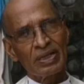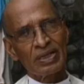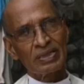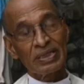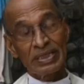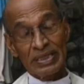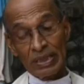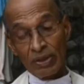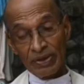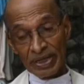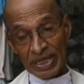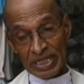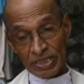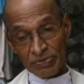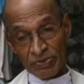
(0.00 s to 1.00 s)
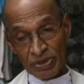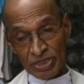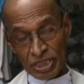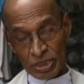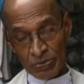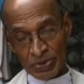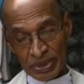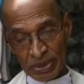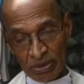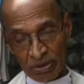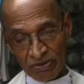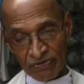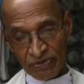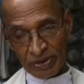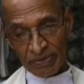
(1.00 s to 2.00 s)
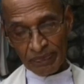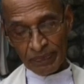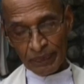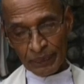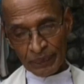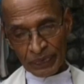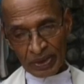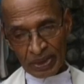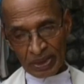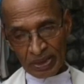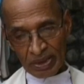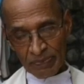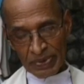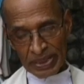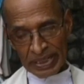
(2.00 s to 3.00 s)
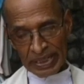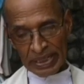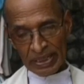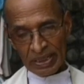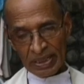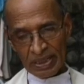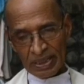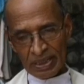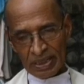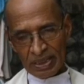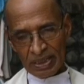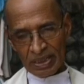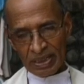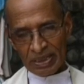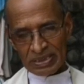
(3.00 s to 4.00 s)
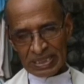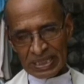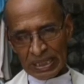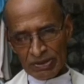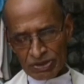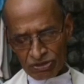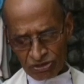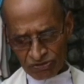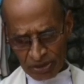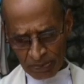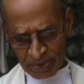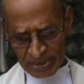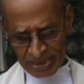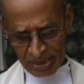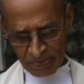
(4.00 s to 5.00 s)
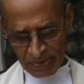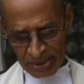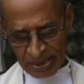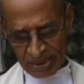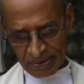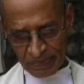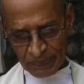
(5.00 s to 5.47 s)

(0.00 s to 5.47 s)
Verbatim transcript: See, nowadays we used to speak of uh, being slaves of our Blessed Mother.